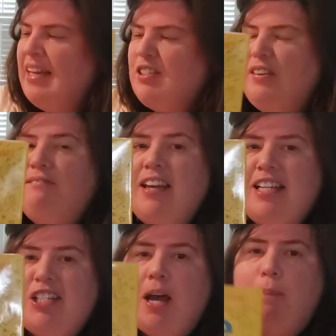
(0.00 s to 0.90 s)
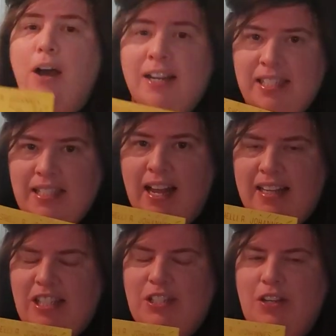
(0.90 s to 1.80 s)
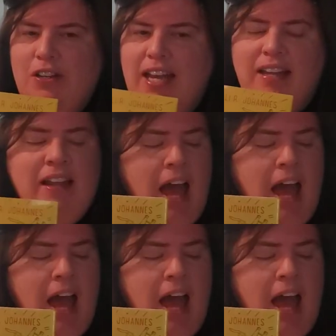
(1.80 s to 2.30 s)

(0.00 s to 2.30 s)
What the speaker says: To finish up our science unit,